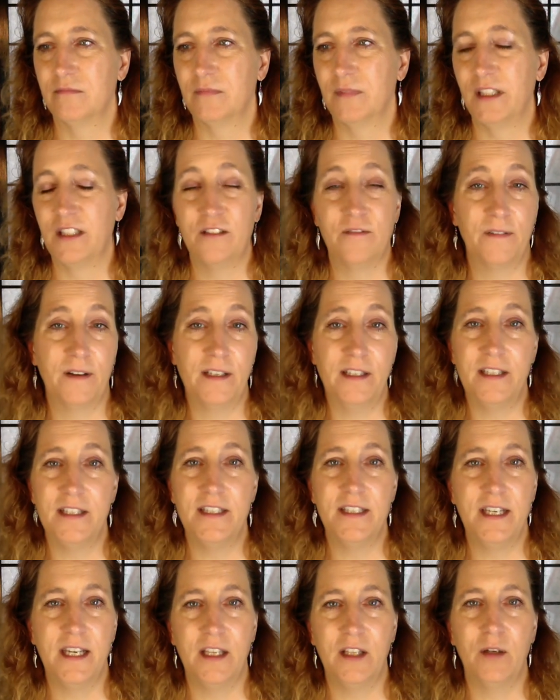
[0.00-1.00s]
It's fun to
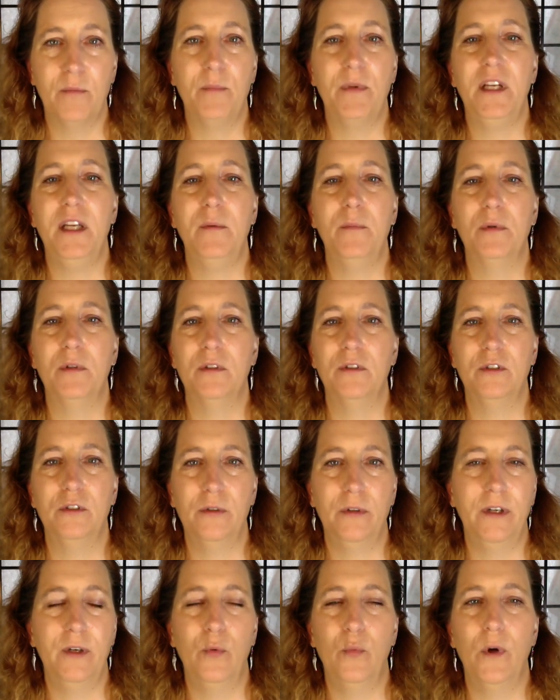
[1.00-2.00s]
see other people
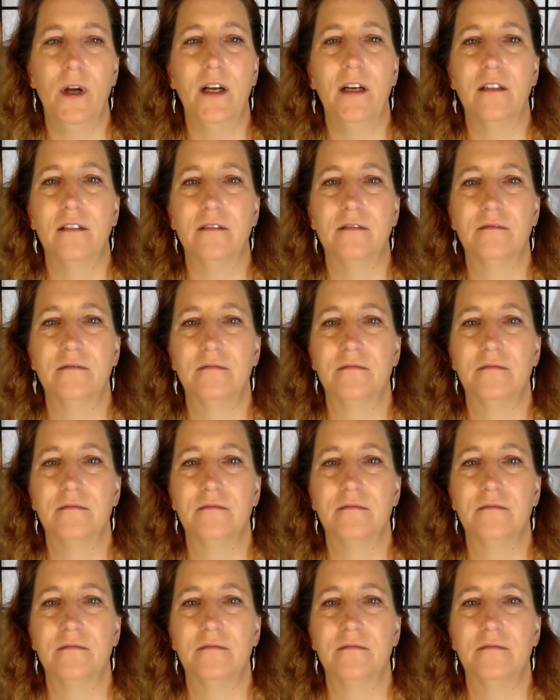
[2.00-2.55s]
doing well.